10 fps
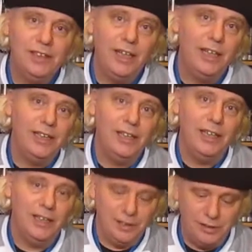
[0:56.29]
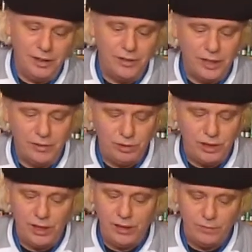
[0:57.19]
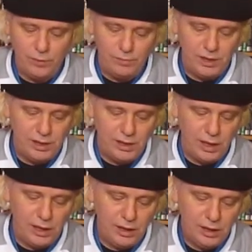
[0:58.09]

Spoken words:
another entry here from the